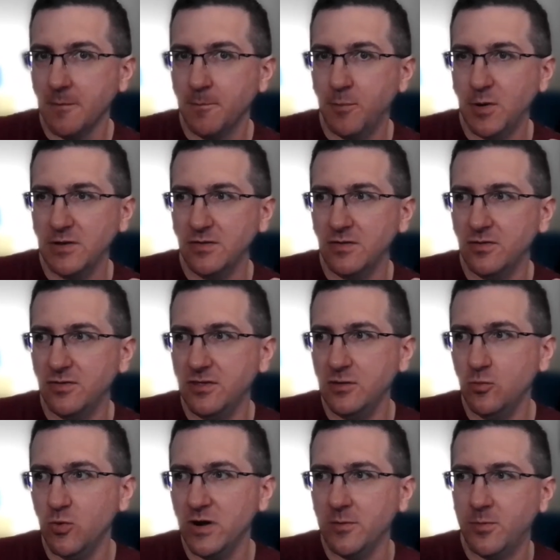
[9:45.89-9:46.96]
But the
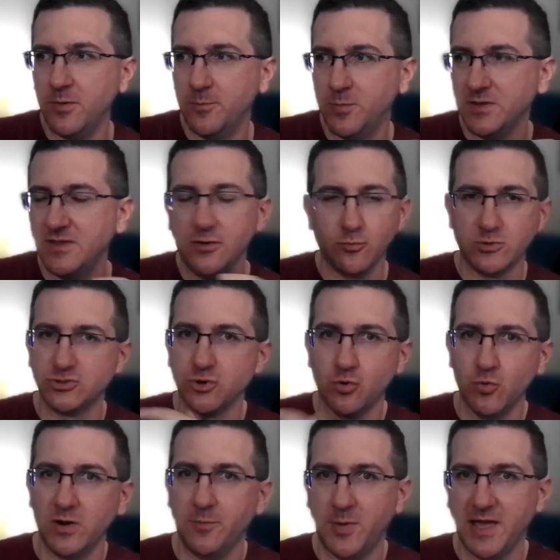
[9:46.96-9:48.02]
Winnipeg, but the original
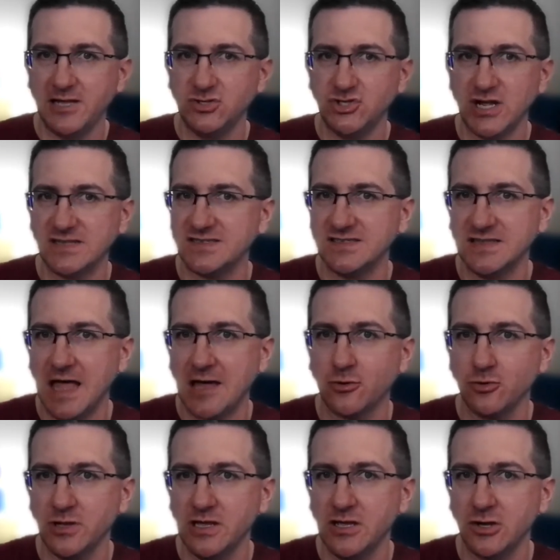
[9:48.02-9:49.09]
Winnipeg Jets not
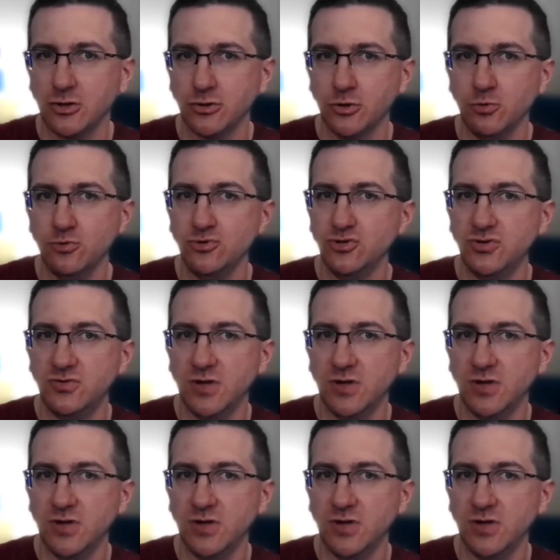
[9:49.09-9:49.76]
only include